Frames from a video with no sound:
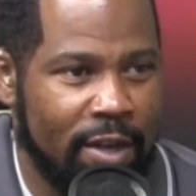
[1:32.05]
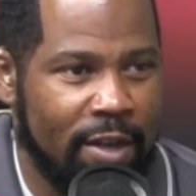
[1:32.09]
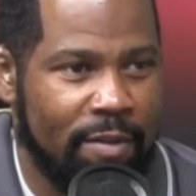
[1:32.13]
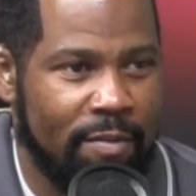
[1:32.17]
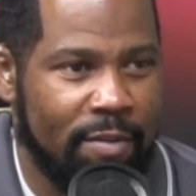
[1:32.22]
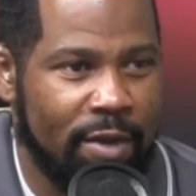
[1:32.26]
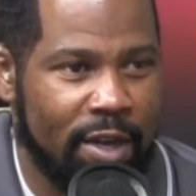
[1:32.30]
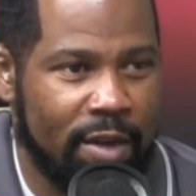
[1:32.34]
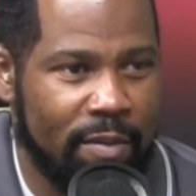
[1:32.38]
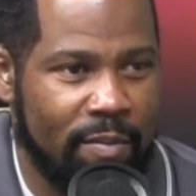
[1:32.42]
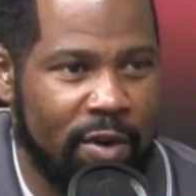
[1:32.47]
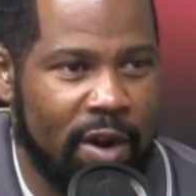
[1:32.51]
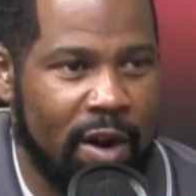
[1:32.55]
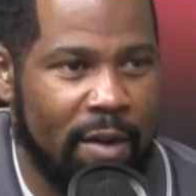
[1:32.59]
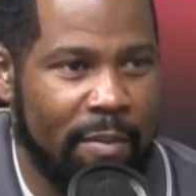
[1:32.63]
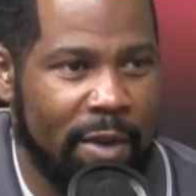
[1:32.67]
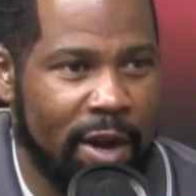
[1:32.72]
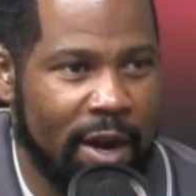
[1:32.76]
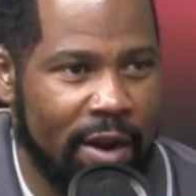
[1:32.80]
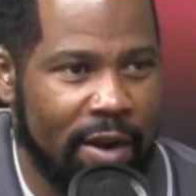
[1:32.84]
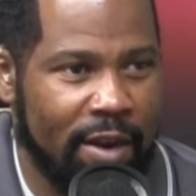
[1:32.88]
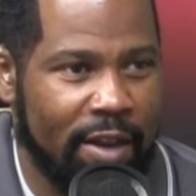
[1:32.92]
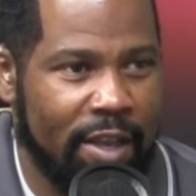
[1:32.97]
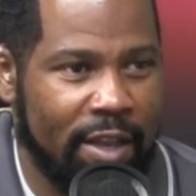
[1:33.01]
But
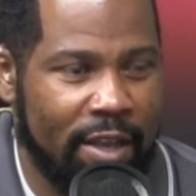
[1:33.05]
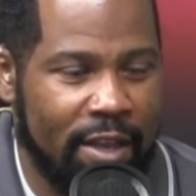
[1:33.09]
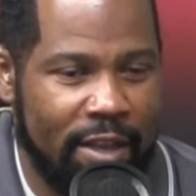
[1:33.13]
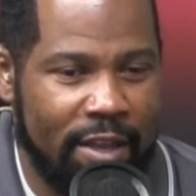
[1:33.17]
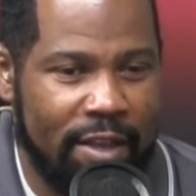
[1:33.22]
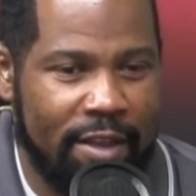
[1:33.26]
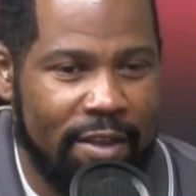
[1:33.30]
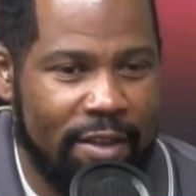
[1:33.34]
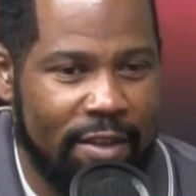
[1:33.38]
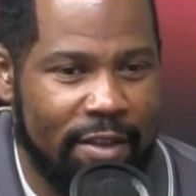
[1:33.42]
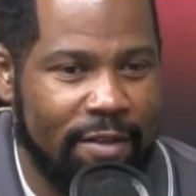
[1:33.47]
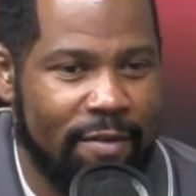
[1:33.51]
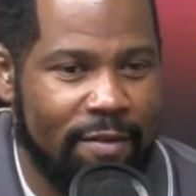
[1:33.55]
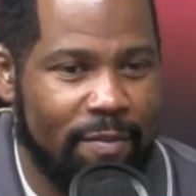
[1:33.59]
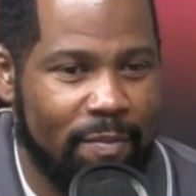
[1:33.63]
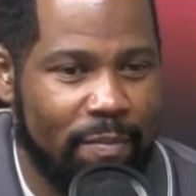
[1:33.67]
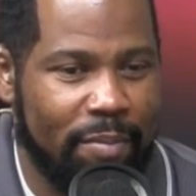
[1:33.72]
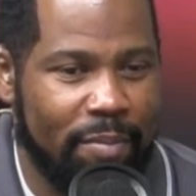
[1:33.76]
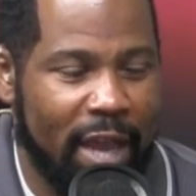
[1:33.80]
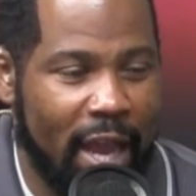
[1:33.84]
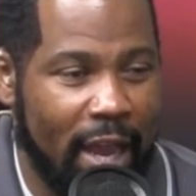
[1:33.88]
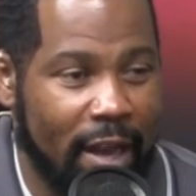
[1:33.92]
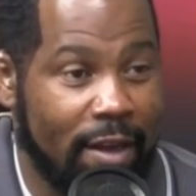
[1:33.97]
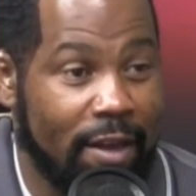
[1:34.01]
primarily,
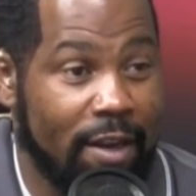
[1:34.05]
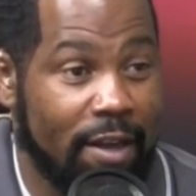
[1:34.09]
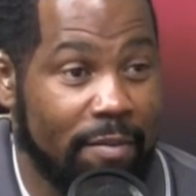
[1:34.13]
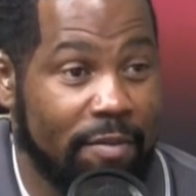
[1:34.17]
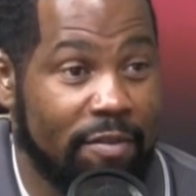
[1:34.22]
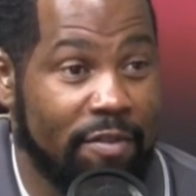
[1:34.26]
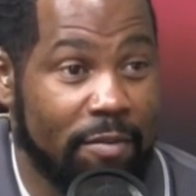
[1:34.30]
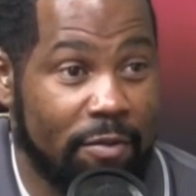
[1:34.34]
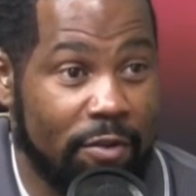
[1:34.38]
backed up some